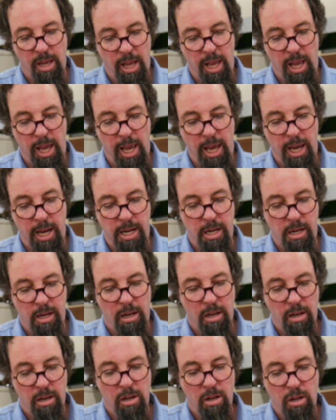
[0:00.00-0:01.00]
and
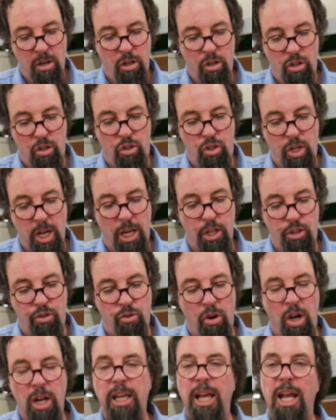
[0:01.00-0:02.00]
just
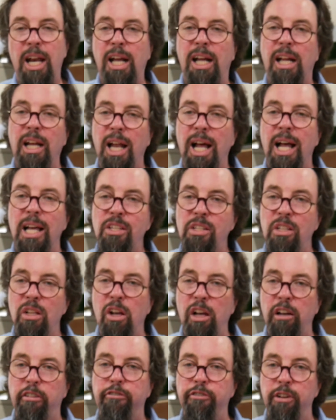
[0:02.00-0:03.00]
trying to get a
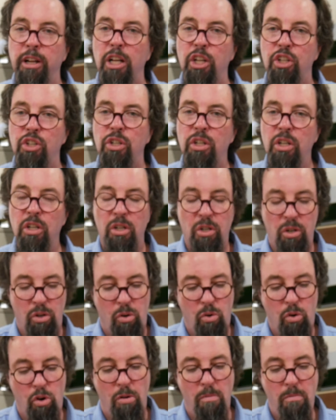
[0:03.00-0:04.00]
glass-like finish
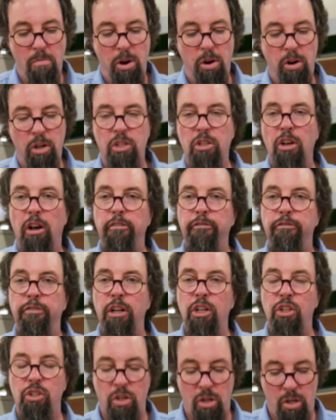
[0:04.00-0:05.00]
or a mirror type
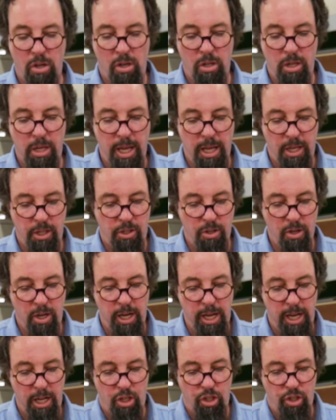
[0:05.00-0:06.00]
finish on the
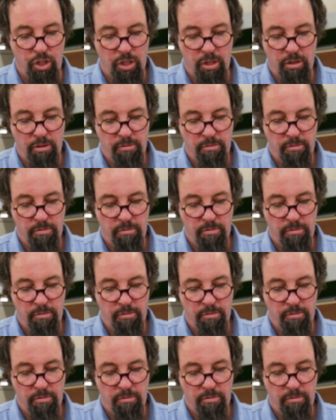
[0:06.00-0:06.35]
outside edge.